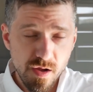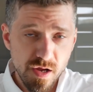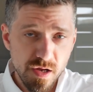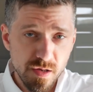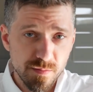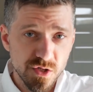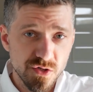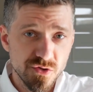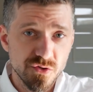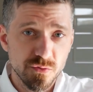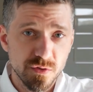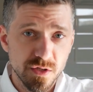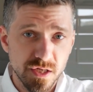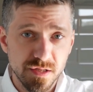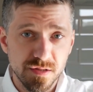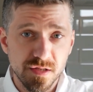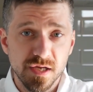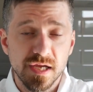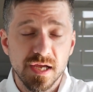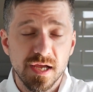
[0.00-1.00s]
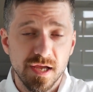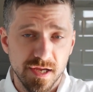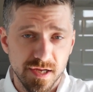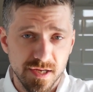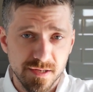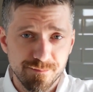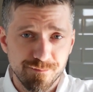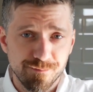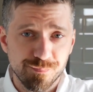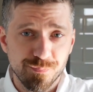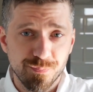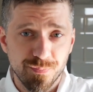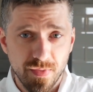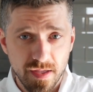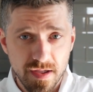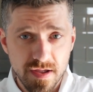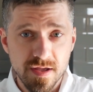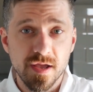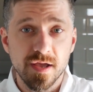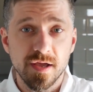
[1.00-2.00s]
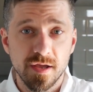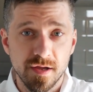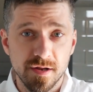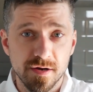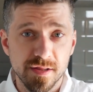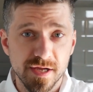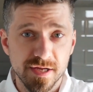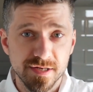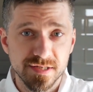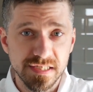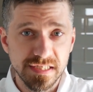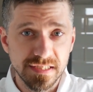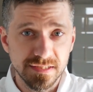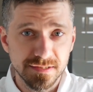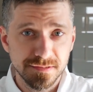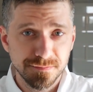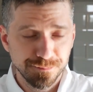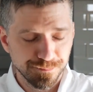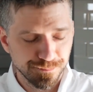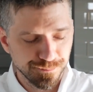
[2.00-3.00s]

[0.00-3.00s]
am enjoying the heck out of that taste.